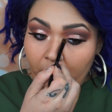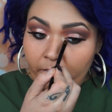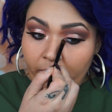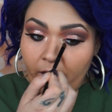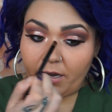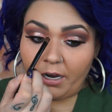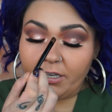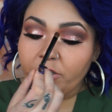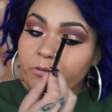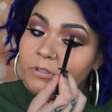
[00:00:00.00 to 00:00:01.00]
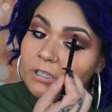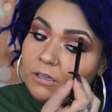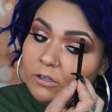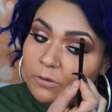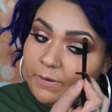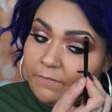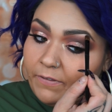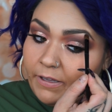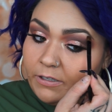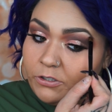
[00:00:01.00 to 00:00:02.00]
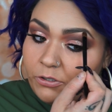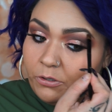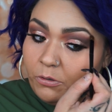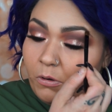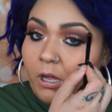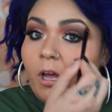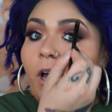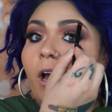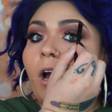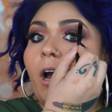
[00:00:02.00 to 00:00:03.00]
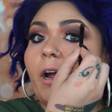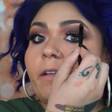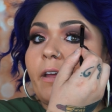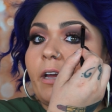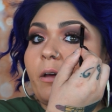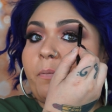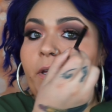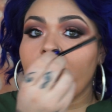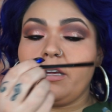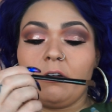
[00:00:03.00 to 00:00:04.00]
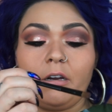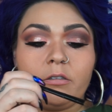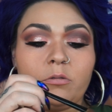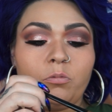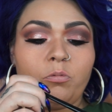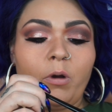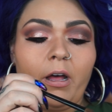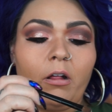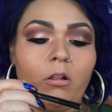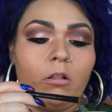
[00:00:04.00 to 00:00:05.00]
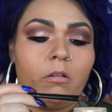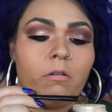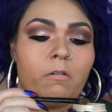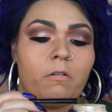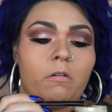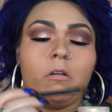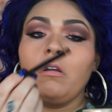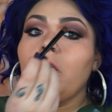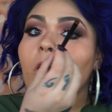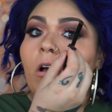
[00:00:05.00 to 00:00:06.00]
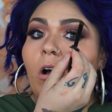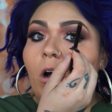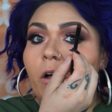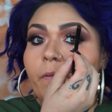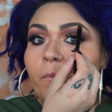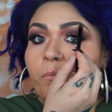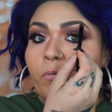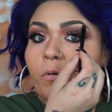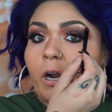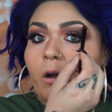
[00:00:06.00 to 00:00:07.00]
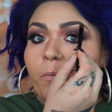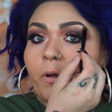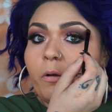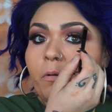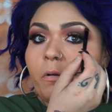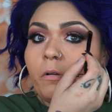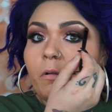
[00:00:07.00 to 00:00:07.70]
And then I used a little bit of it to highlight up here as well on the brow bone.